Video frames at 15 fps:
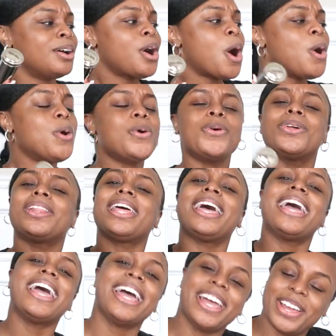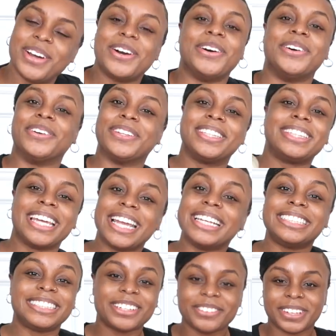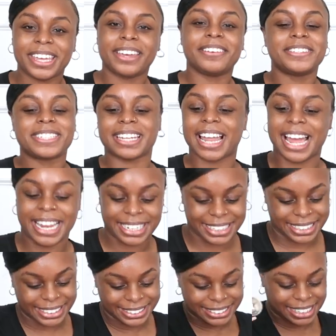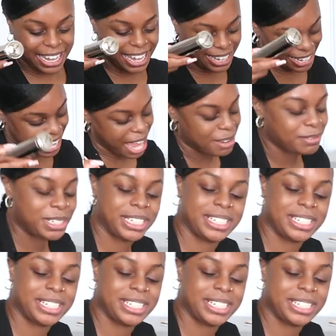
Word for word: who the hell thinks of gifts like this? Like, I'm